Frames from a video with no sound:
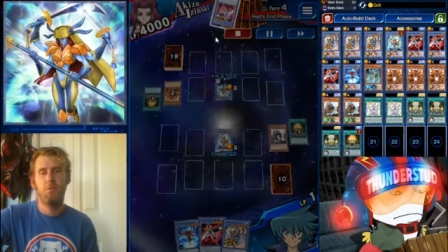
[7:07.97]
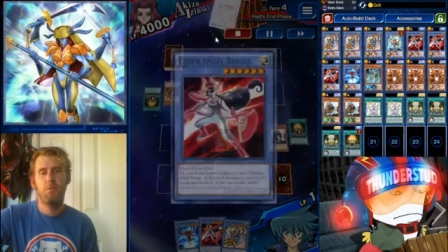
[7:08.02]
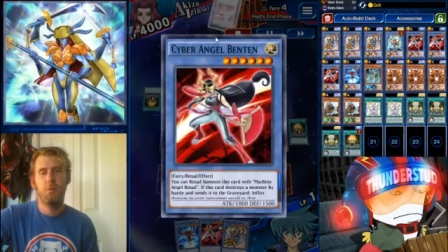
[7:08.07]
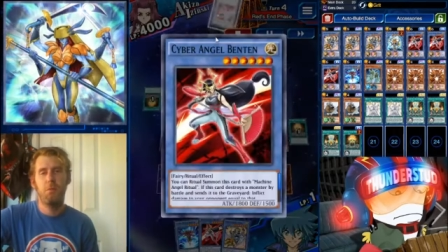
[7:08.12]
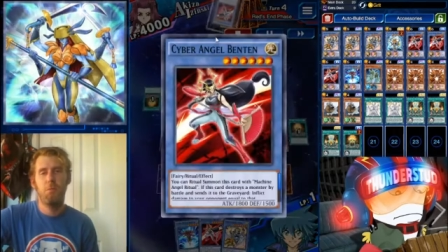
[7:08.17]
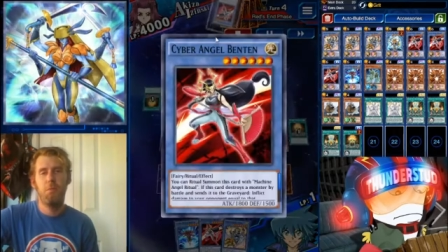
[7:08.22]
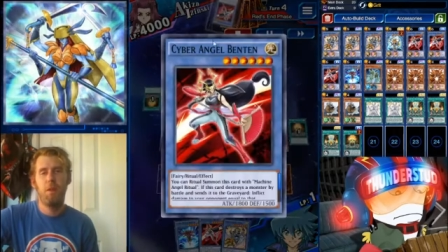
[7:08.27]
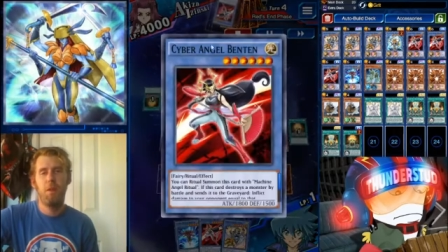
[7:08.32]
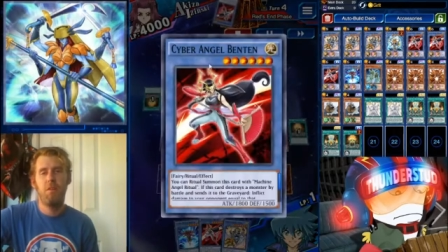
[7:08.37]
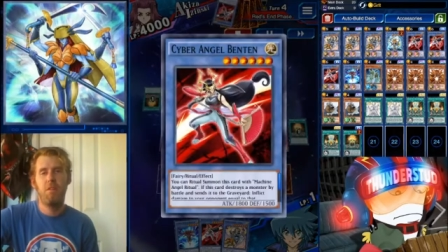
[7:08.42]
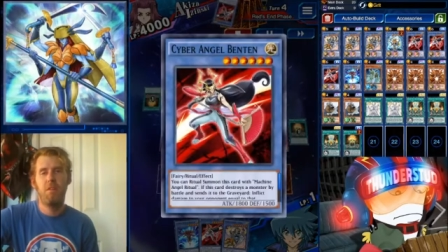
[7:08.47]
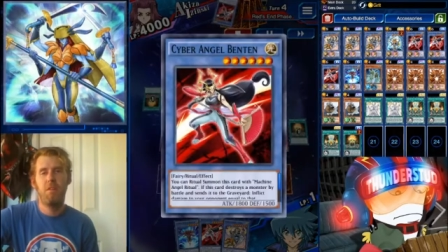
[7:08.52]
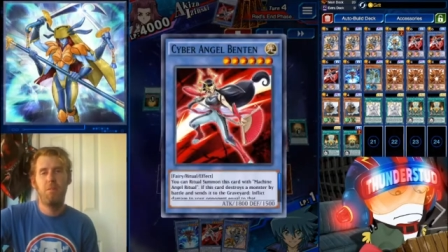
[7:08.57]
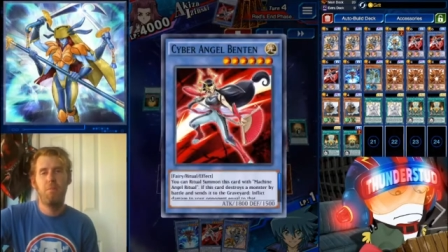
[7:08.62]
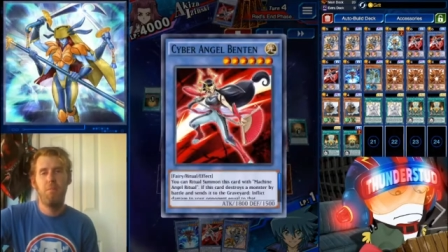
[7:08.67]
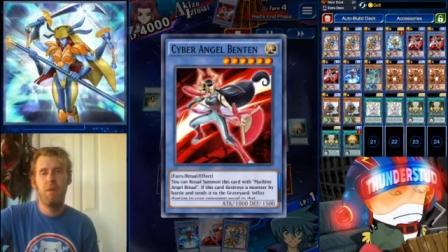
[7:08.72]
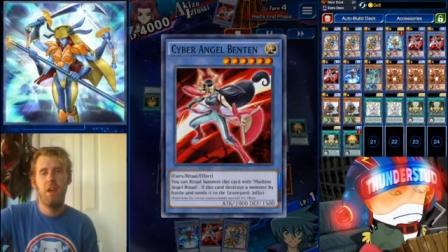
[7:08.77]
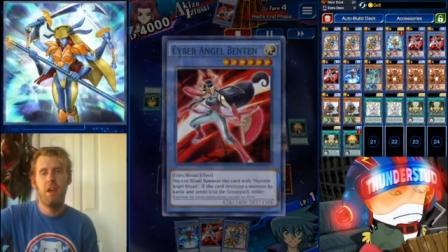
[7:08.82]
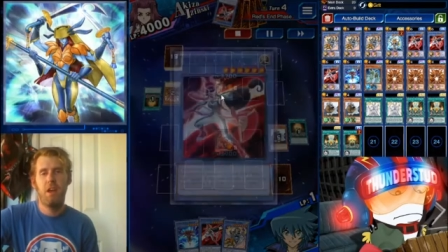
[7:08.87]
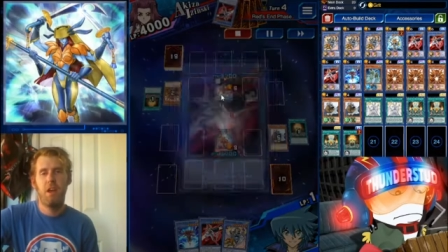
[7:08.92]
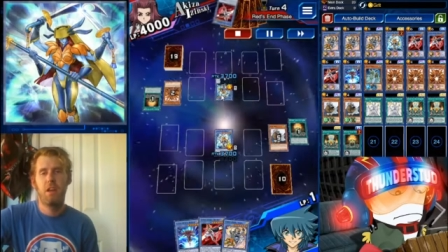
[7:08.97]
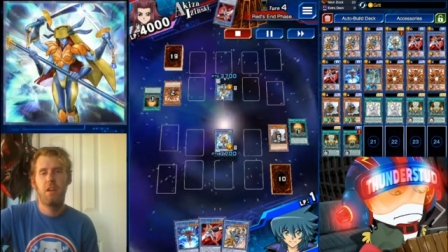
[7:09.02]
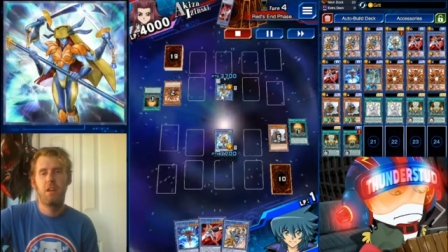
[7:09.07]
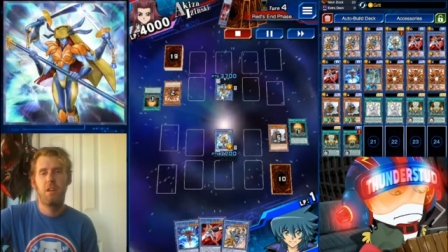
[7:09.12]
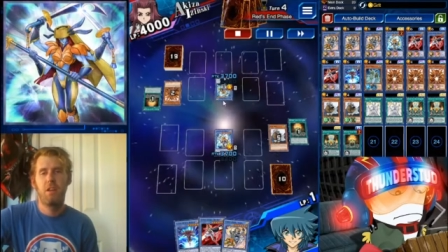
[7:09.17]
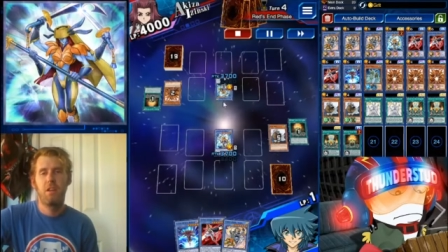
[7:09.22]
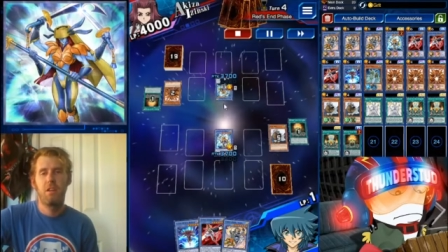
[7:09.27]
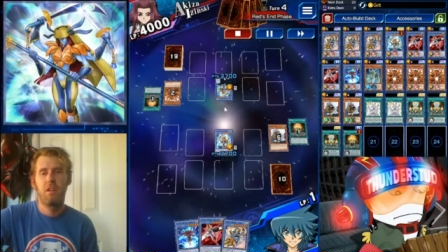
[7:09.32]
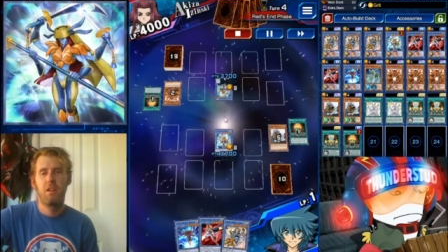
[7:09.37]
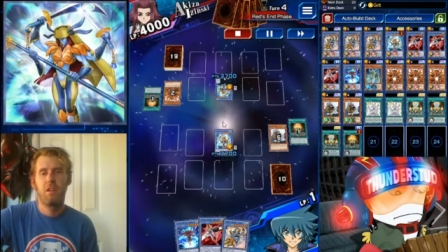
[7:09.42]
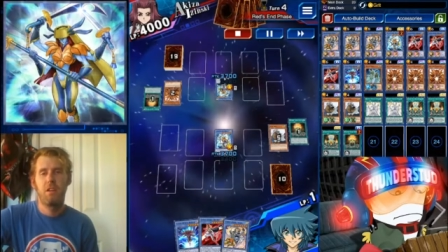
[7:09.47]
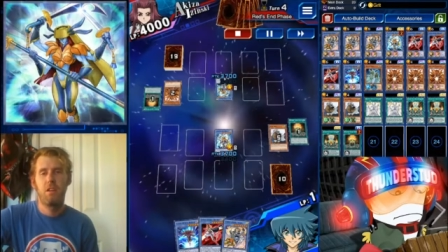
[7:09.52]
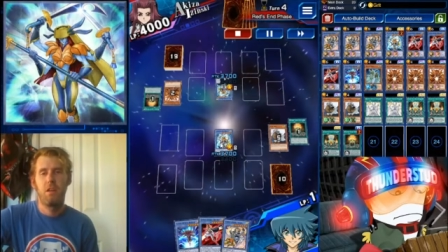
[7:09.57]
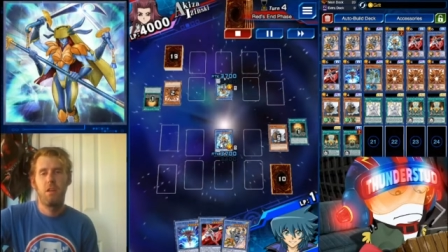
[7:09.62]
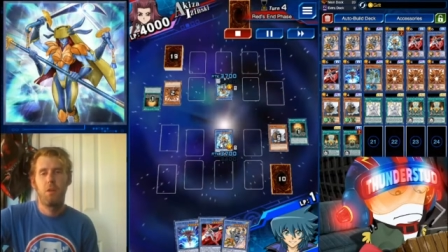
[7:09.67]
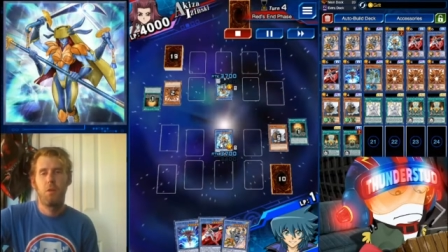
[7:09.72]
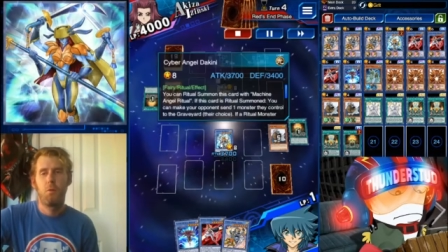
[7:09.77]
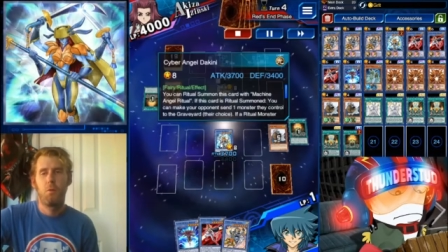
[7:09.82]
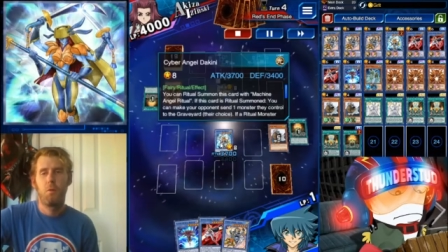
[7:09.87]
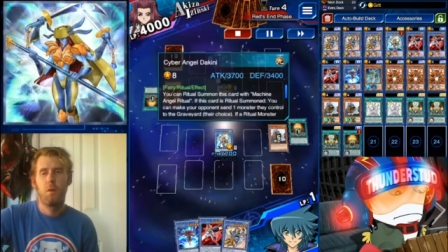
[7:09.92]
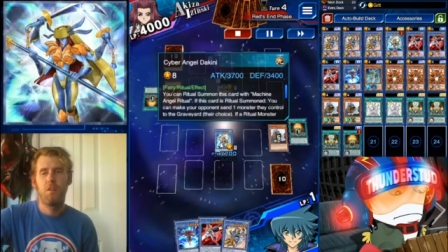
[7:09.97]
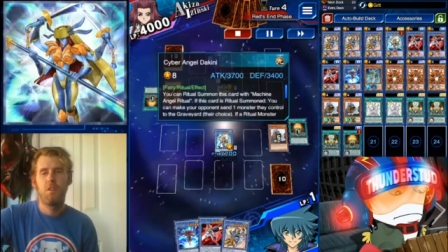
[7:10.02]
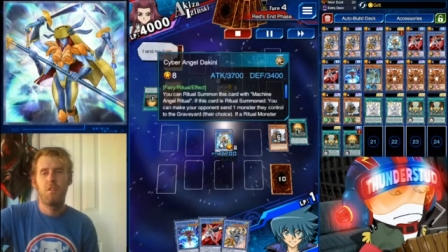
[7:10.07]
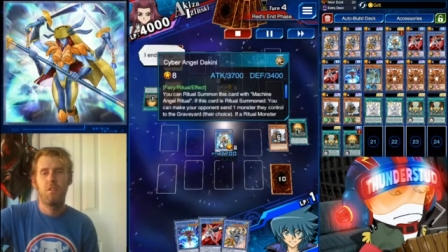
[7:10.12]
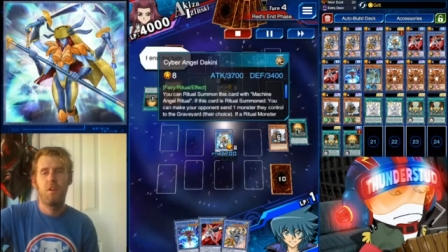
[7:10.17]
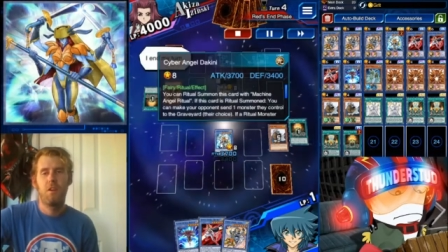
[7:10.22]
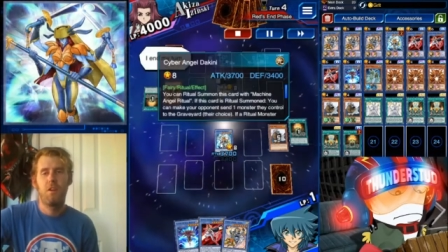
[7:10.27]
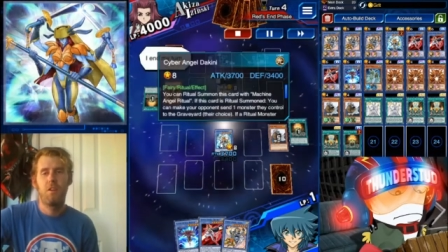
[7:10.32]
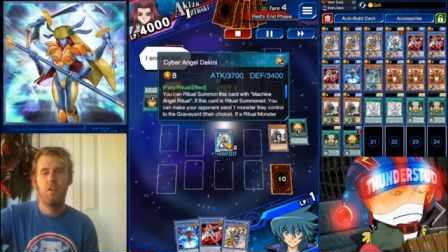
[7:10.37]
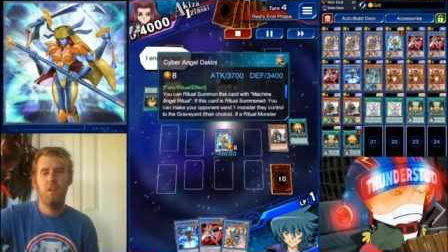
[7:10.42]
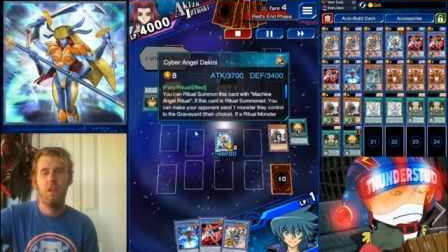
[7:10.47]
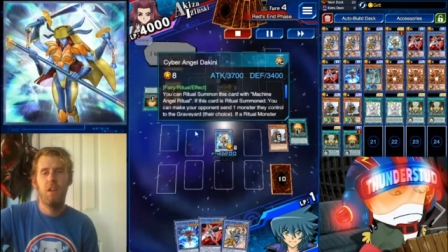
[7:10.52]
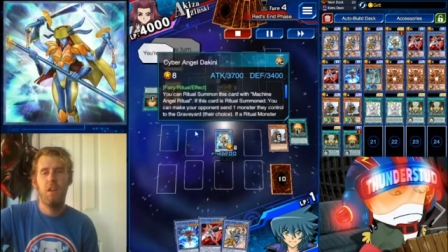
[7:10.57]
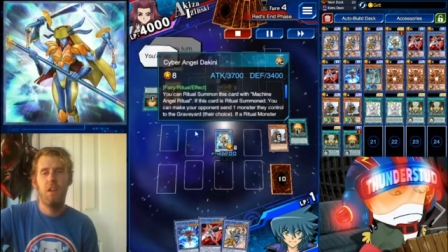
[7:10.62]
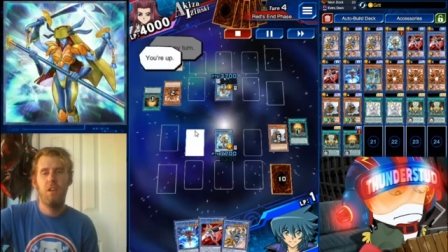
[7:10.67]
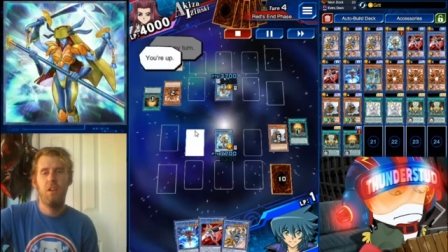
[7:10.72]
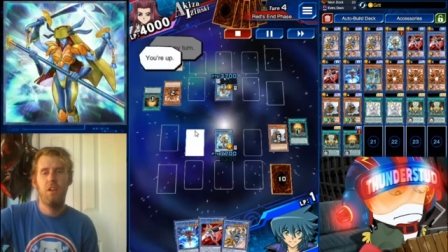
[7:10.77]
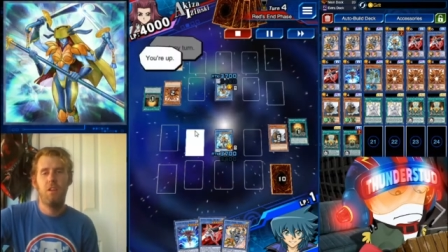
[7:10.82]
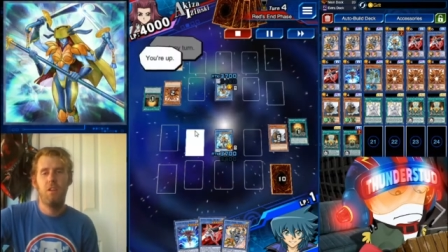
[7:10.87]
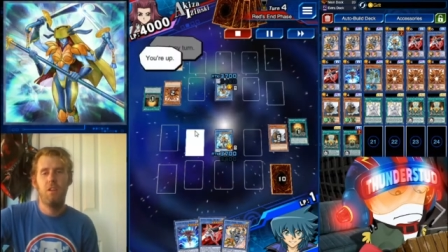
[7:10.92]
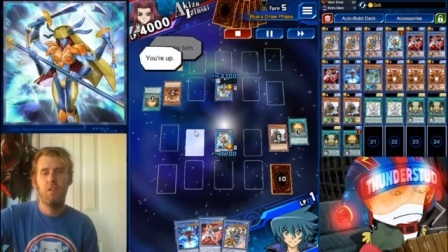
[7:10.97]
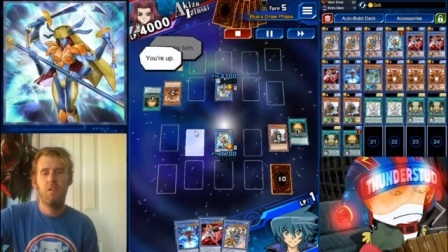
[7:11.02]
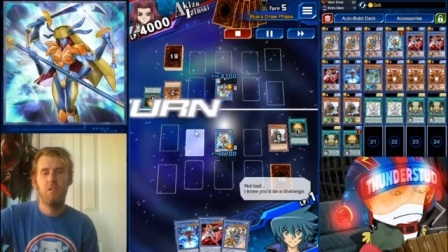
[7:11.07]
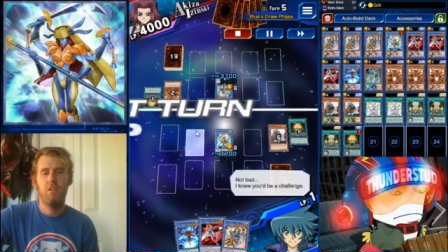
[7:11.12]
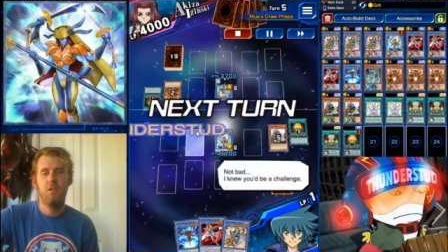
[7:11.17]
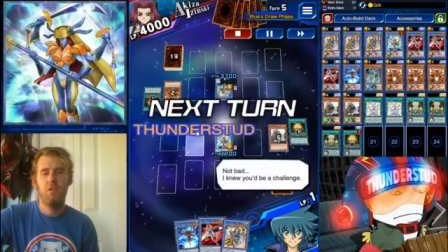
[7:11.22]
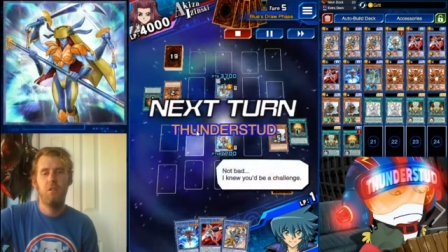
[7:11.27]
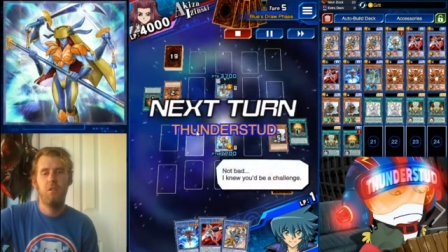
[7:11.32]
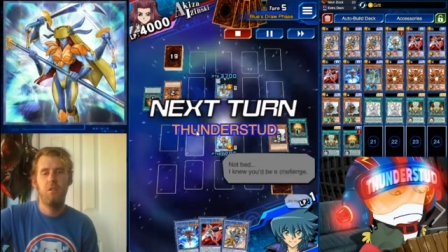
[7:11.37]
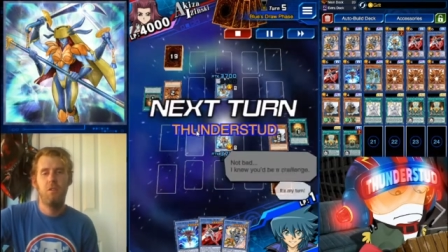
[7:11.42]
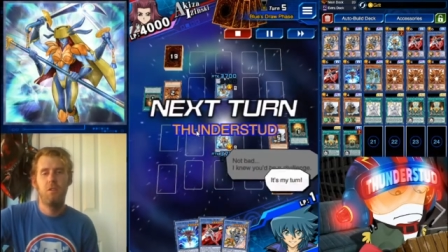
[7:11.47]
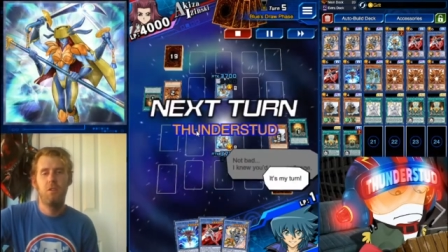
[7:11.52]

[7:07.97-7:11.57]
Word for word: him a Benten back. What's our Dakini gonna do?